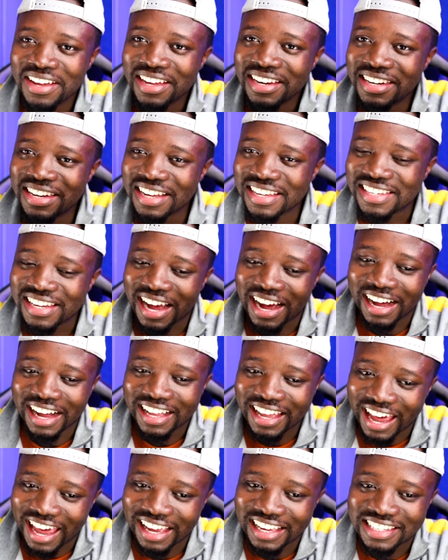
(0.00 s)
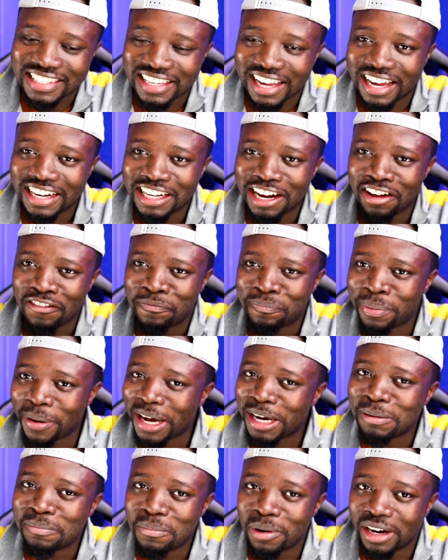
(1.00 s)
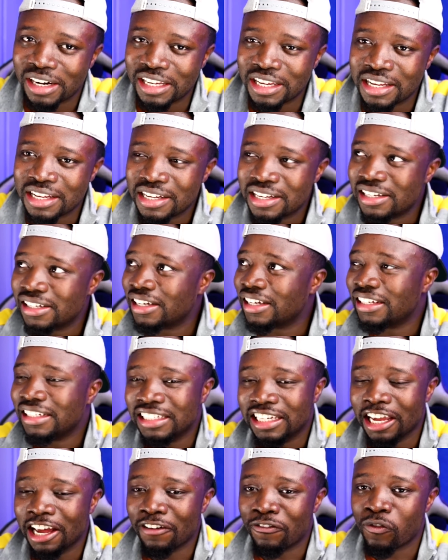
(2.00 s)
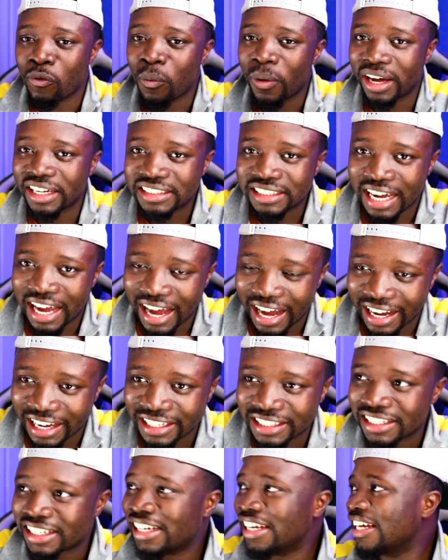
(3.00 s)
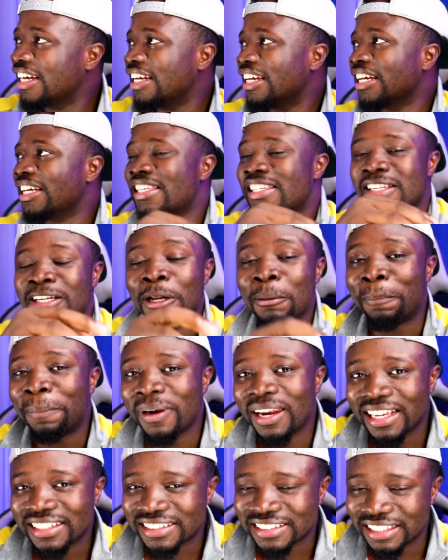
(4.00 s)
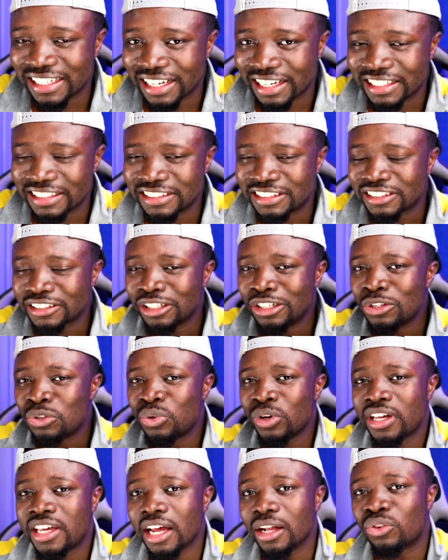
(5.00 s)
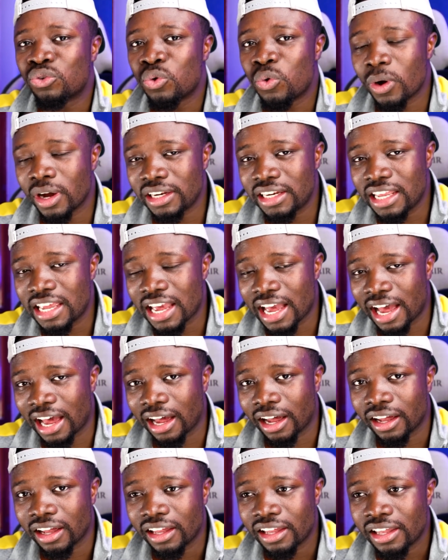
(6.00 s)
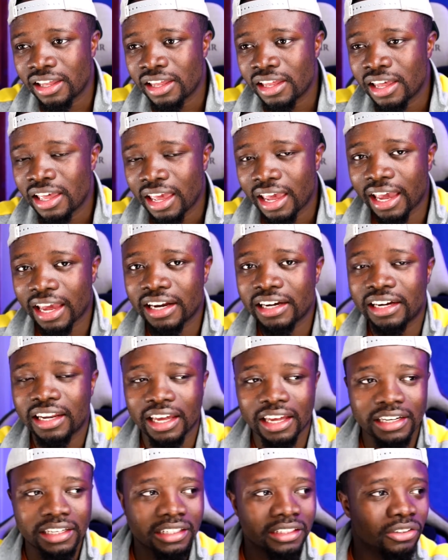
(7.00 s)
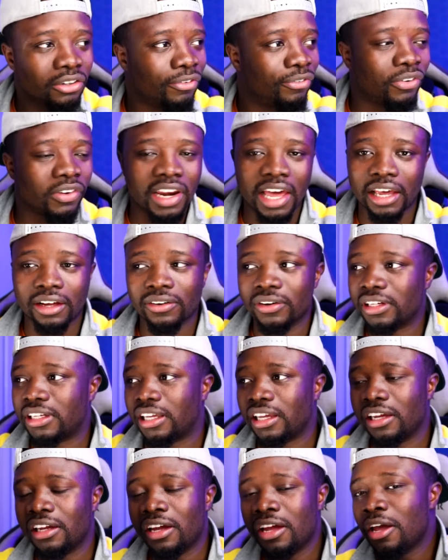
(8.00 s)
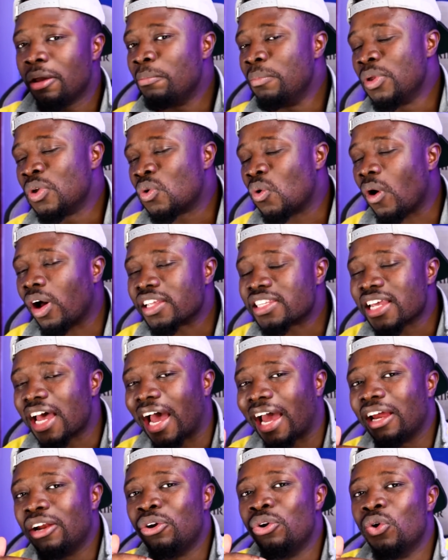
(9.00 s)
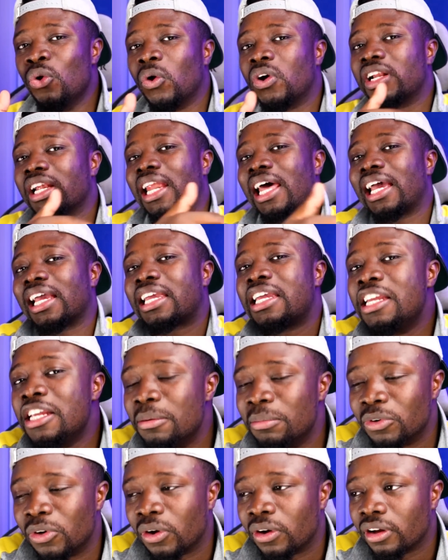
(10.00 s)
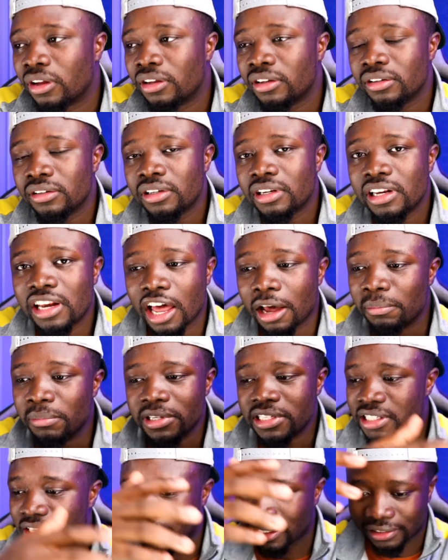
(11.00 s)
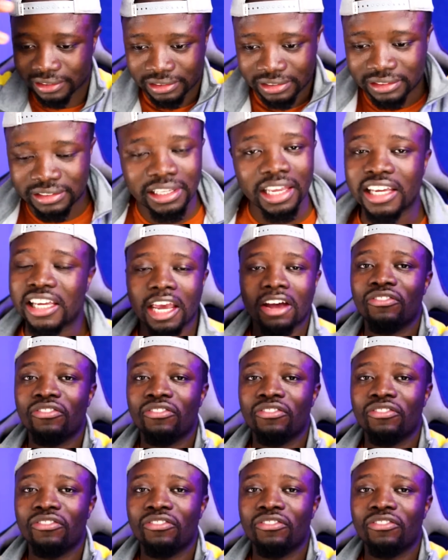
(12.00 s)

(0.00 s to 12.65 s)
These are guys, they've paid money, they've worked hard, sleepless nights to get to where they are. And then you feel like, okay, because I look like him, no, let me just take